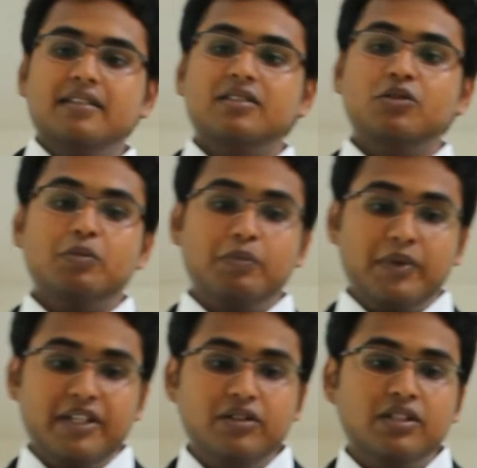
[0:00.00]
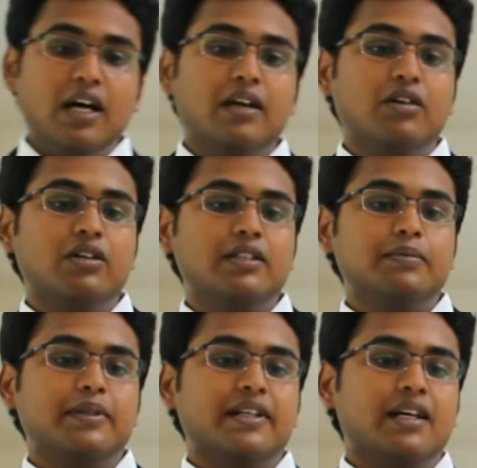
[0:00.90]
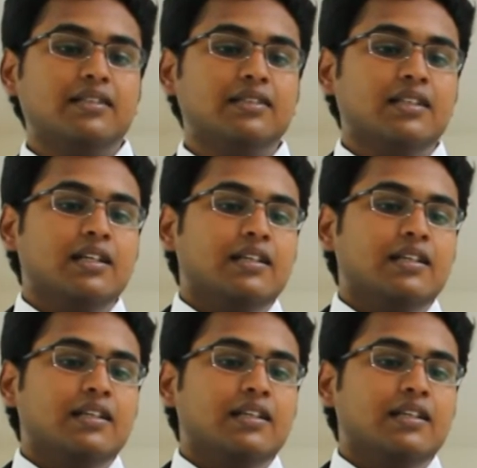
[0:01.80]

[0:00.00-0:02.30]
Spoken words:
to produce high quality products,